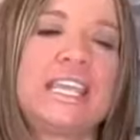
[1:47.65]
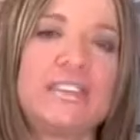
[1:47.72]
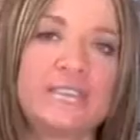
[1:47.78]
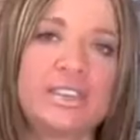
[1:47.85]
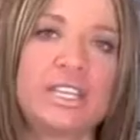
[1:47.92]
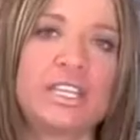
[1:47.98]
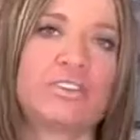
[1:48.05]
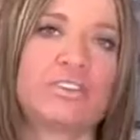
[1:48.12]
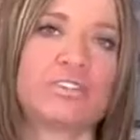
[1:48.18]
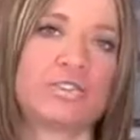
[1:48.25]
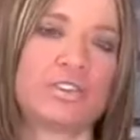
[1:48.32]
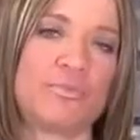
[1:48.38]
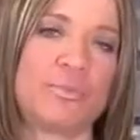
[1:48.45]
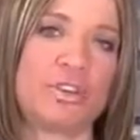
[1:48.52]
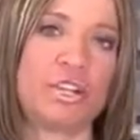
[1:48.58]
evenly
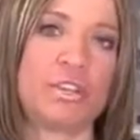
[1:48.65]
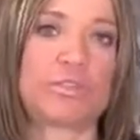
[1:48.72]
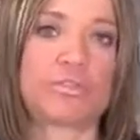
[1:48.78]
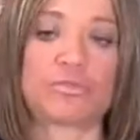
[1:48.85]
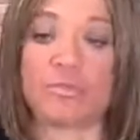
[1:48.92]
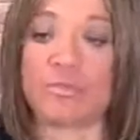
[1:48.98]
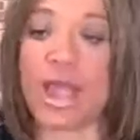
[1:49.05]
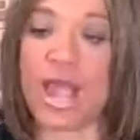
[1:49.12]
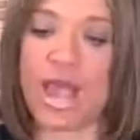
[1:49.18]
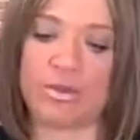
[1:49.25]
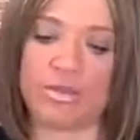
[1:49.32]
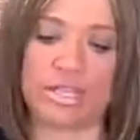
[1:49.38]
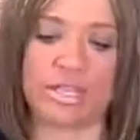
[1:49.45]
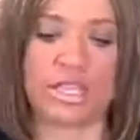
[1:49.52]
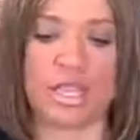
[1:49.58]
distributed
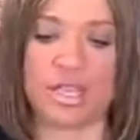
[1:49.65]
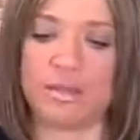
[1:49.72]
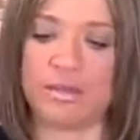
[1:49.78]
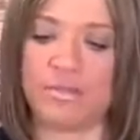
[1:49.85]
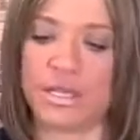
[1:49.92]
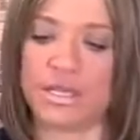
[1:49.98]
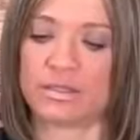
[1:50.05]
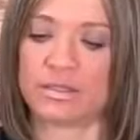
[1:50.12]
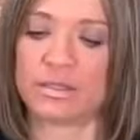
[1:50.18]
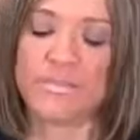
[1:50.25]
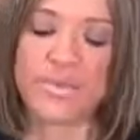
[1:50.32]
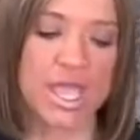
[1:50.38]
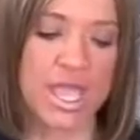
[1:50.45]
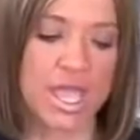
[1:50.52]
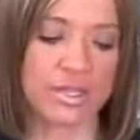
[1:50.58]
throughout the cannabis.
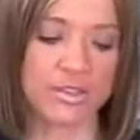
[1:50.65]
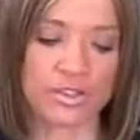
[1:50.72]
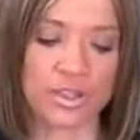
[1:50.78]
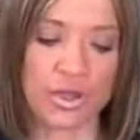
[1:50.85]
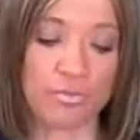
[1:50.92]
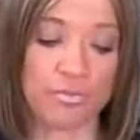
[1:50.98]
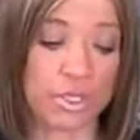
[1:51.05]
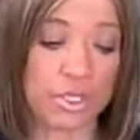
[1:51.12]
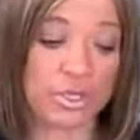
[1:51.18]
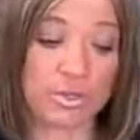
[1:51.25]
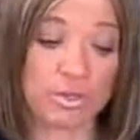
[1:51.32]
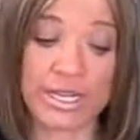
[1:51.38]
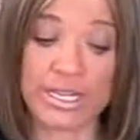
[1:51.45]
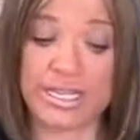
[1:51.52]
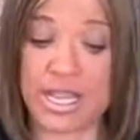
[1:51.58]
And so you
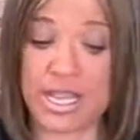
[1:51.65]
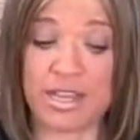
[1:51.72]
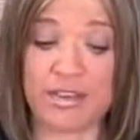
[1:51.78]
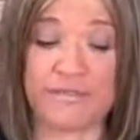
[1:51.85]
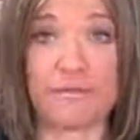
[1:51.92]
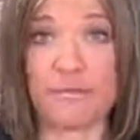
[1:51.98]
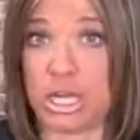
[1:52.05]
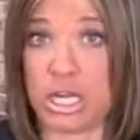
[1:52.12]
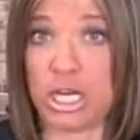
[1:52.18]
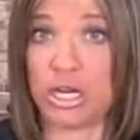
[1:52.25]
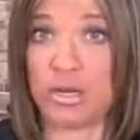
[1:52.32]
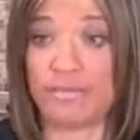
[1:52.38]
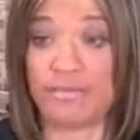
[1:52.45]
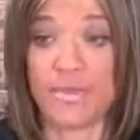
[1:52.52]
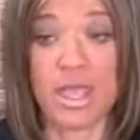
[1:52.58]
just want to take it from
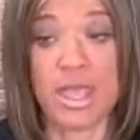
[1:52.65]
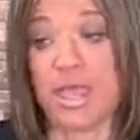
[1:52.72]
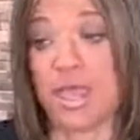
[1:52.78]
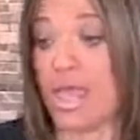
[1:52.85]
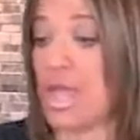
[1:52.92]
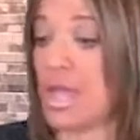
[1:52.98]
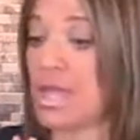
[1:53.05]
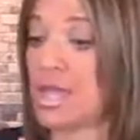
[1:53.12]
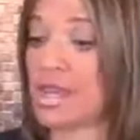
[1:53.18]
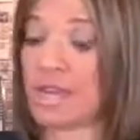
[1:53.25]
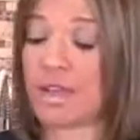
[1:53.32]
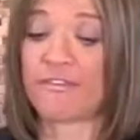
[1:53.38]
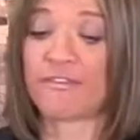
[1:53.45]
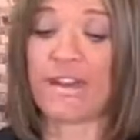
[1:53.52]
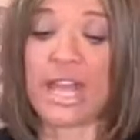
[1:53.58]
here
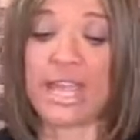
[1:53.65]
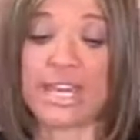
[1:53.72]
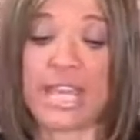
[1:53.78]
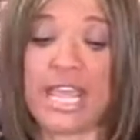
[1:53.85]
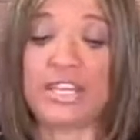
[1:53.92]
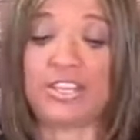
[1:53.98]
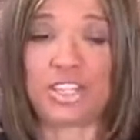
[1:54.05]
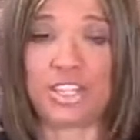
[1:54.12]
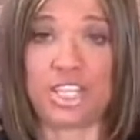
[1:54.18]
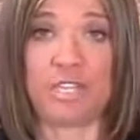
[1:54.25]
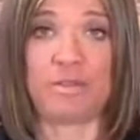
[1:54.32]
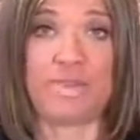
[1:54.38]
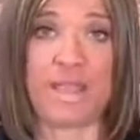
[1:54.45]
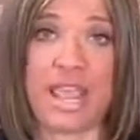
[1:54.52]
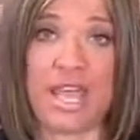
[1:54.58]
and find a
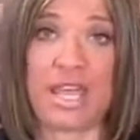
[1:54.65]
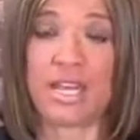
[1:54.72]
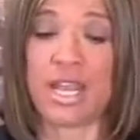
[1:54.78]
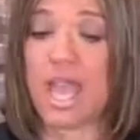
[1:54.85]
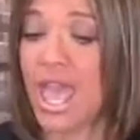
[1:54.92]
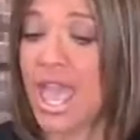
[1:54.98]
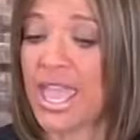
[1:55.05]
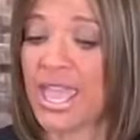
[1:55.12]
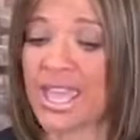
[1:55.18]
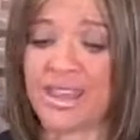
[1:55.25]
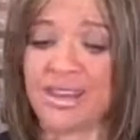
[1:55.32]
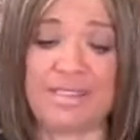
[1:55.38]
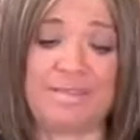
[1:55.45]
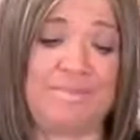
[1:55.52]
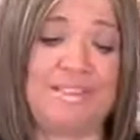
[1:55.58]
sheet pan.
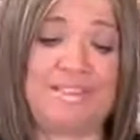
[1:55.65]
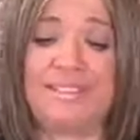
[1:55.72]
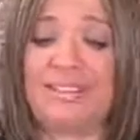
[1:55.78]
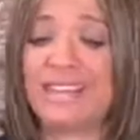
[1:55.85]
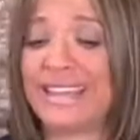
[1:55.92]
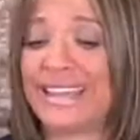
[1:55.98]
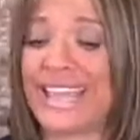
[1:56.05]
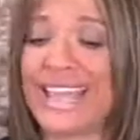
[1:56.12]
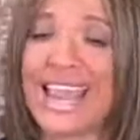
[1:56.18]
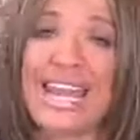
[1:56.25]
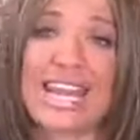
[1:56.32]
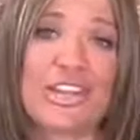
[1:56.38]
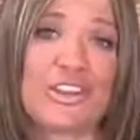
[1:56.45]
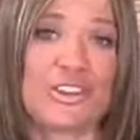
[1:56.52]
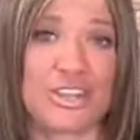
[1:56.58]
And it's basically like
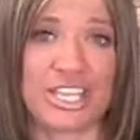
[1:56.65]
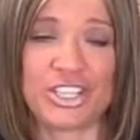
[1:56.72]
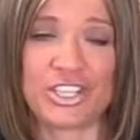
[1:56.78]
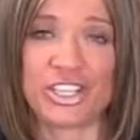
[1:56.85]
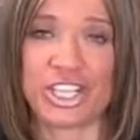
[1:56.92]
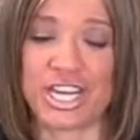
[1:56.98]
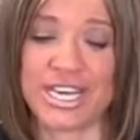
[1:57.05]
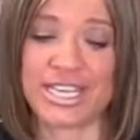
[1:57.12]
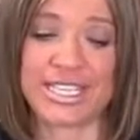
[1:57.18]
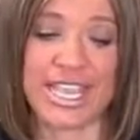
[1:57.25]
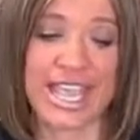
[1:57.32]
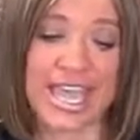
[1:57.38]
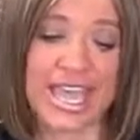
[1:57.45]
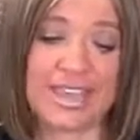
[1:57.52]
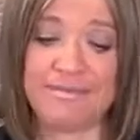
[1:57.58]
any cookie sheet,
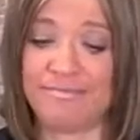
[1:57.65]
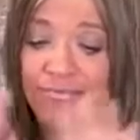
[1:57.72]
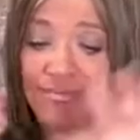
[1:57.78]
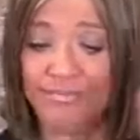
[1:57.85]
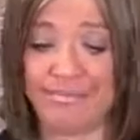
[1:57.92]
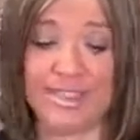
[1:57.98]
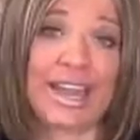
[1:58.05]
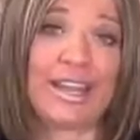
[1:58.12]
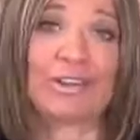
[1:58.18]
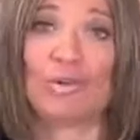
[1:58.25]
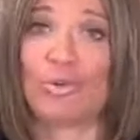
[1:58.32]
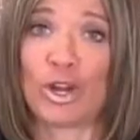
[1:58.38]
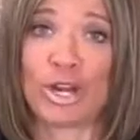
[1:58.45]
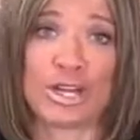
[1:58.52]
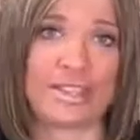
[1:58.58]
and that'll
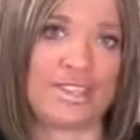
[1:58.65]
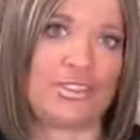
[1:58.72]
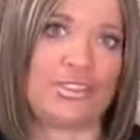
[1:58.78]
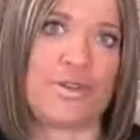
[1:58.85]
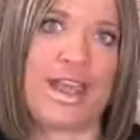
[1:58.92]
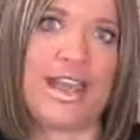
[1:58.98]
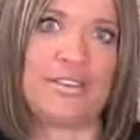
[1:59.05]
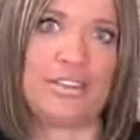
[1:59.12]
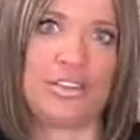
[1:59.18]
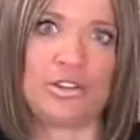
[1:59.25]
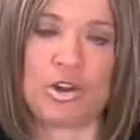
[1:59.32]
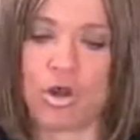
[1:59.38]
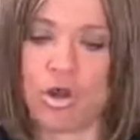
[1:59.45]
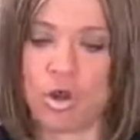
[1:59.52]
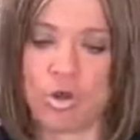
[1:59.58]
work, that you have in your
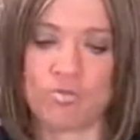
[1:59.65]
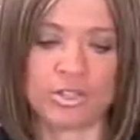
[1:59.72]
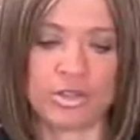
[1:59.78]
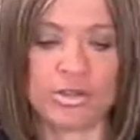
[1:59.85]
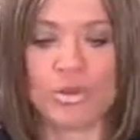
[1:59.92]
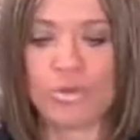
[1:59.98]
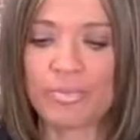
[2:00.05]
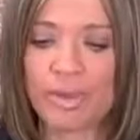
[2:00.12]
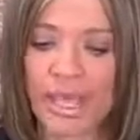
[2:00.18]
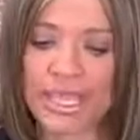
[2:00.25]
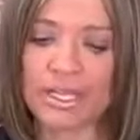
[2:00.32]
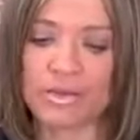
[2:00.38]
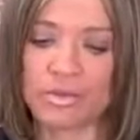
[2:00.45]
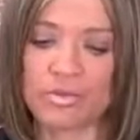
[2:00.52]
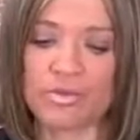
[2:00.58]
home. Don't buy
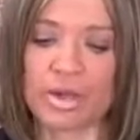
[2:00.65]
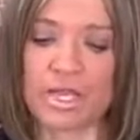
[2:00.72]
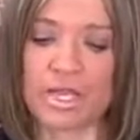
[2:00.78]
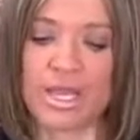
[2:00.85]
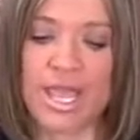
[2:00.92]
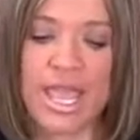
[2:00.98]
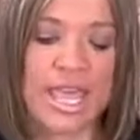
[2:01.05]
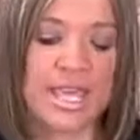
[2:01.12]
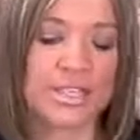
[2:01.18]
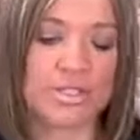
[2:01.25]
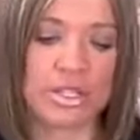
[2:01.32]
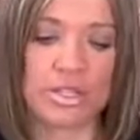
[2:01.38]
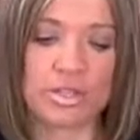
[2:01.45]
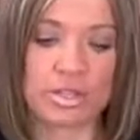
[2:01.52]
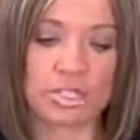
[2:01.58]
a new one. Is
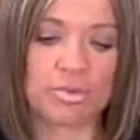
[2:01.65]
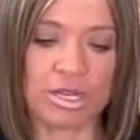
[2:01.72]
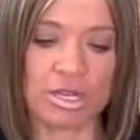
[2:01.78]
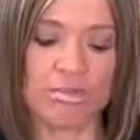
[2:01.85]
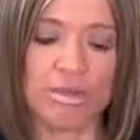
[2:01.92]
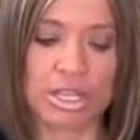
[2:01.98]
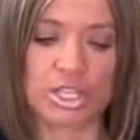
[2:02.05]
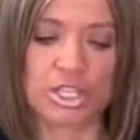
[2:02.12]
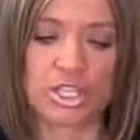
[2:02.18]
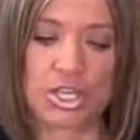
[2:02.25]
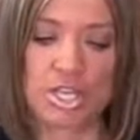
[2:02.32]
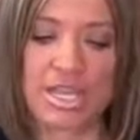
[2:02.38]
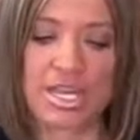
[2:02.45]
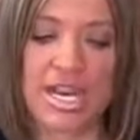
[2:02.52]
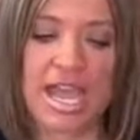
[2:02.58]
that you just want to make
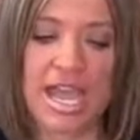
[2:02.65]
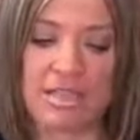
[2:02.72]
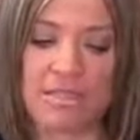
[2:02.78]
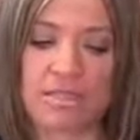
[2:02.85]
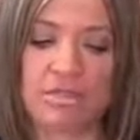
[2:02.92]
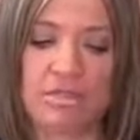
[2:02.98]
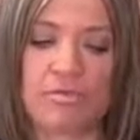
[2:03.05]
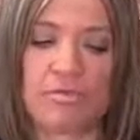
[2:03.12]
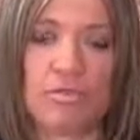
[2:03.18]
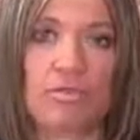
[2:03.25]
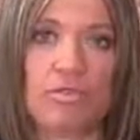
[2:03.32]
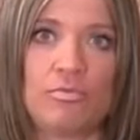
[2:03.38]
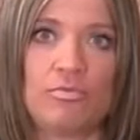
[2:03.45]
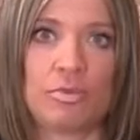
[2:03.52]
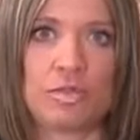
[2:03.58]
sure that it has enough
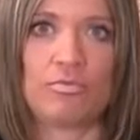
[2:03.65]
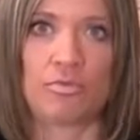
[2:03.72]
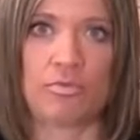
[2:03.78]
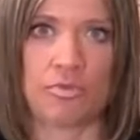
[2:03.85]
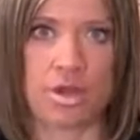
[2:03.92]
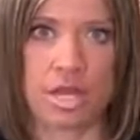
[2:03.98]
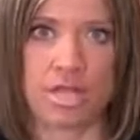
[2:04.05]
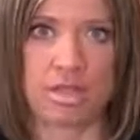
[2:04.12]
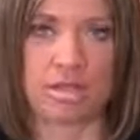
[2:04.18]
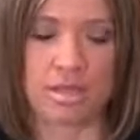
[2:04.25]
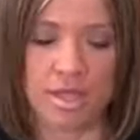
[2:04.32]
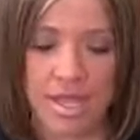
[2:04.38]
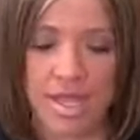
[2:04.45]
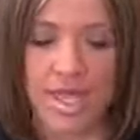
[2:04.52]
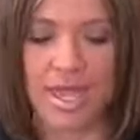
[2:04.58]
room to breathe.
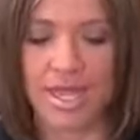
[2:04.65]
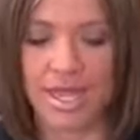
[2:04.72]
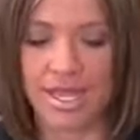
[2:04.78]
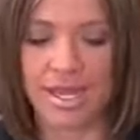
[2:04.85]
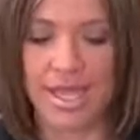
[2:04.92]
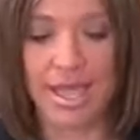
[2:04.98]
And